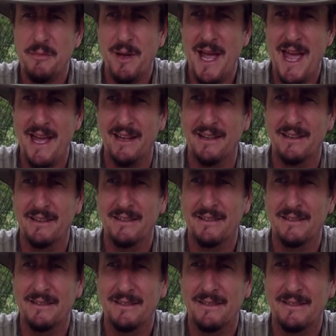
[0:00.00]
in the bag?
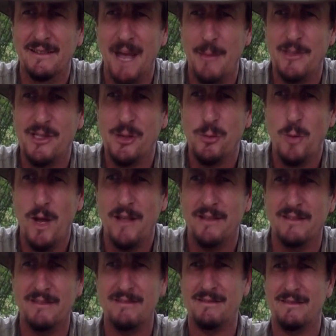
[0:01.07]
Episode 1.
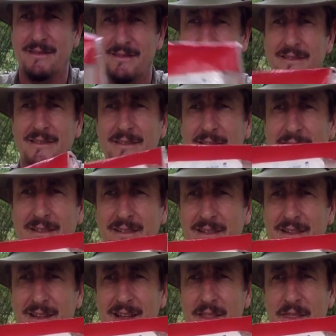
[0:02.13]

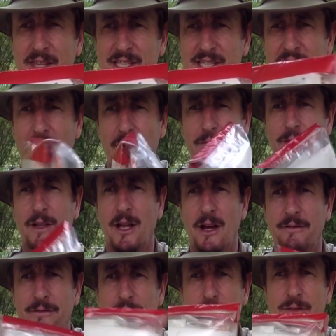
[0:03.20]
The
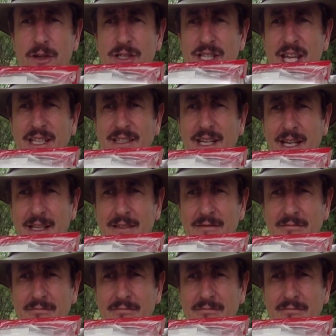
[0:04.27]
Scoutforlife First Aid Kit.